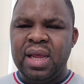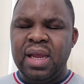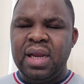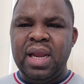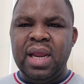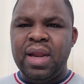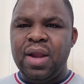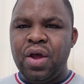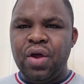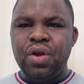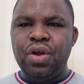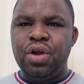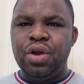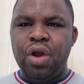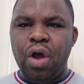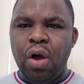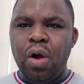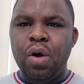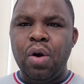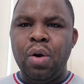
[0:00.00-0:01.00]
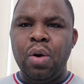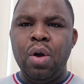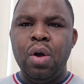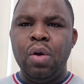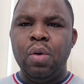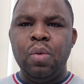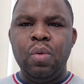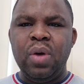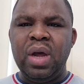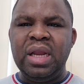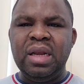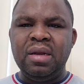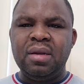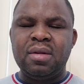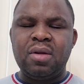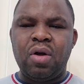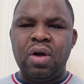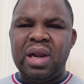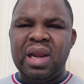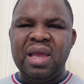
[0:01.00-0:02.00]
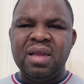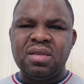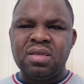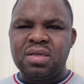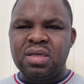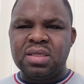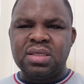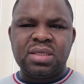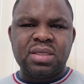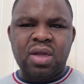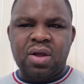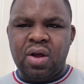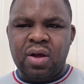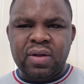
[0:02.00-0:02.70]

They don't know when collectors